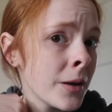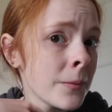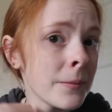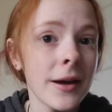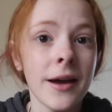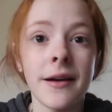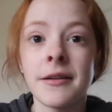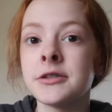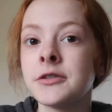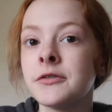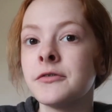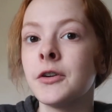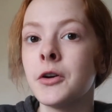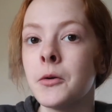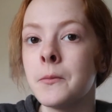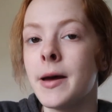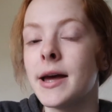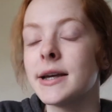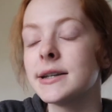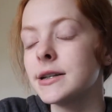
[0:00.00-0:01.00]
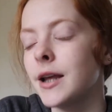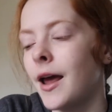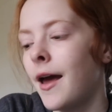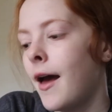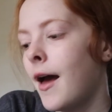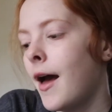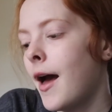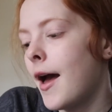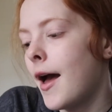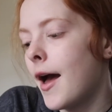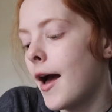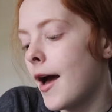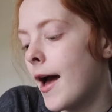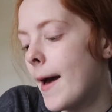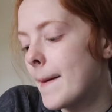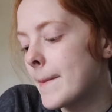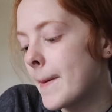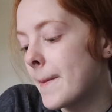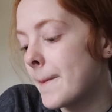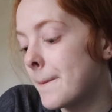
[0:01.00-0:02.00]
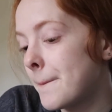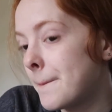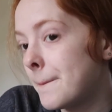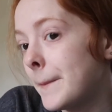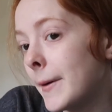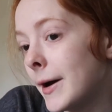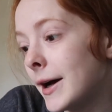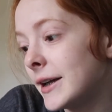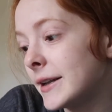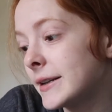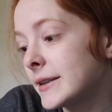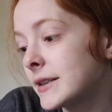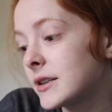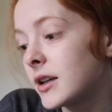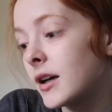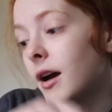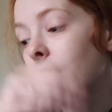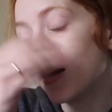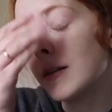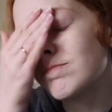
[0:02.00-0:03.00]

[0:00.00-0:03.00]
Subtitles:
My hair is a full mess. But